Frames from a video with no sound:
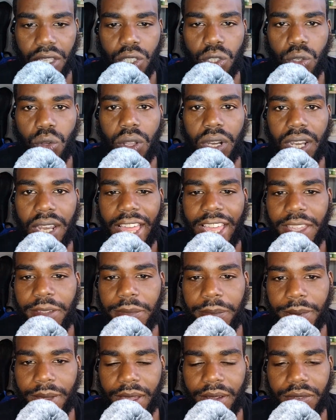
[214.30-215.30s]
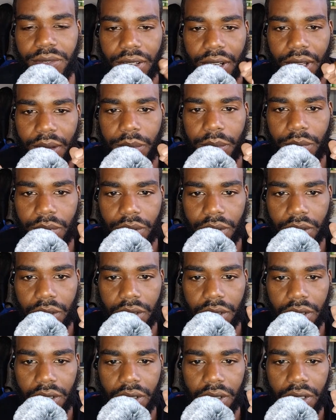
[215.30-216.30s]
Your life path number
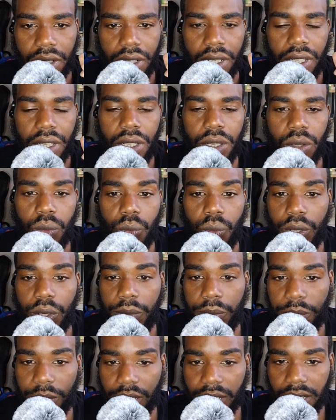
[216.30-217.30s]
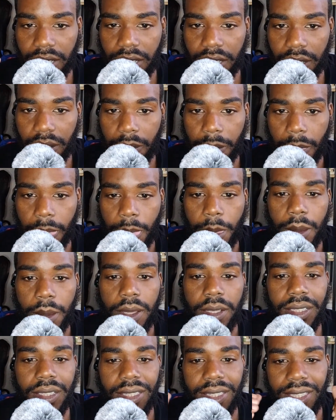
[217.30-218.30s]
would be
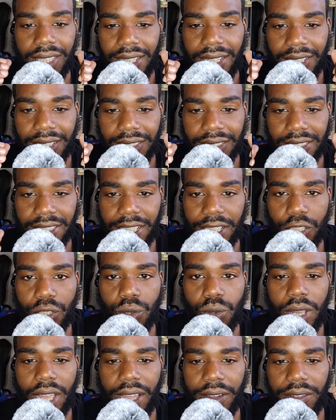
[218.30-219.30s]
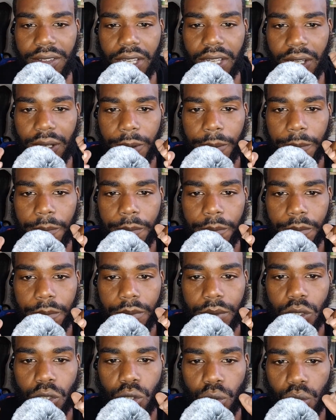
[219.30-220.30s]
things that you have come
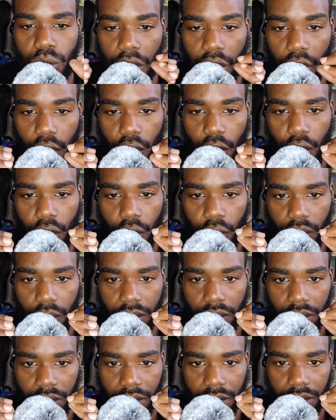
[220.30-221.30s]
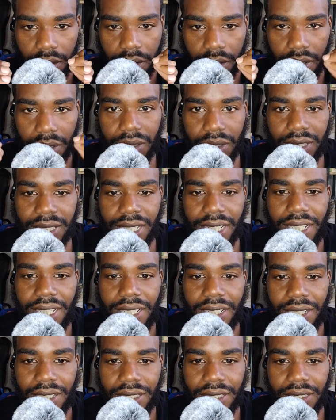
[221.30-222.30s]
to learn,
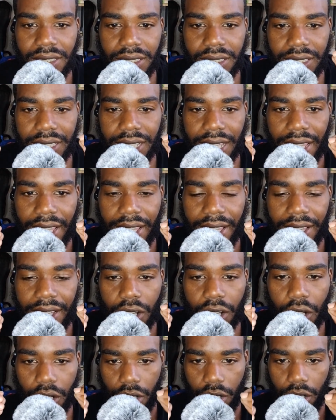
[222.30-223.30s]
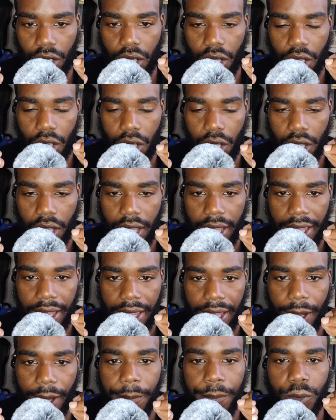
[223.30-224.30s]
things that
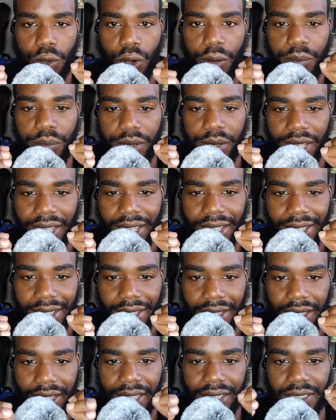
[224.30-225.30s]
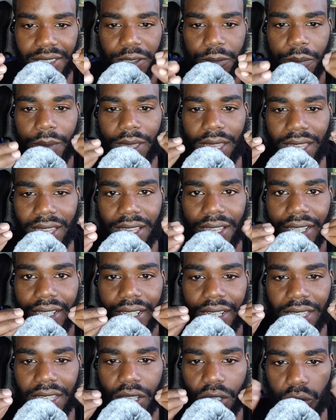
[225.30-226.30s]
help your being expand
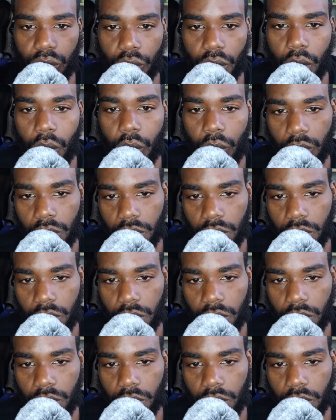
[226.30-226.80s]
and grow.